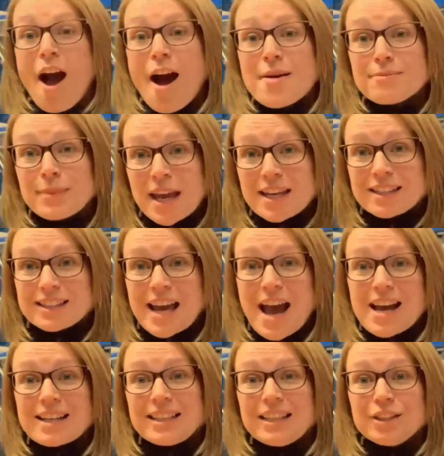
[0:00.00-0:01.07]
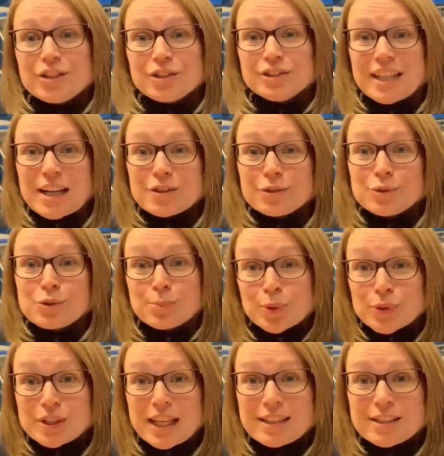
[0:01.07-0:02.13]
I'm based at Lillishaw National
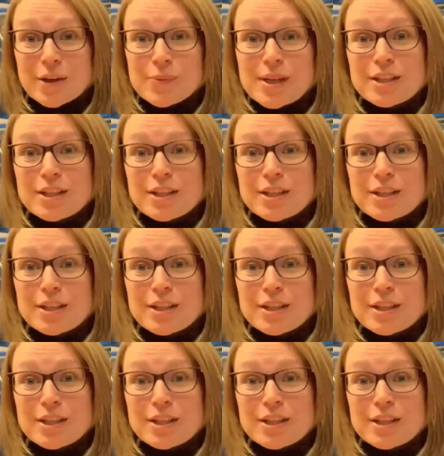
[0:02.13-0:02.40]
Sports Centre,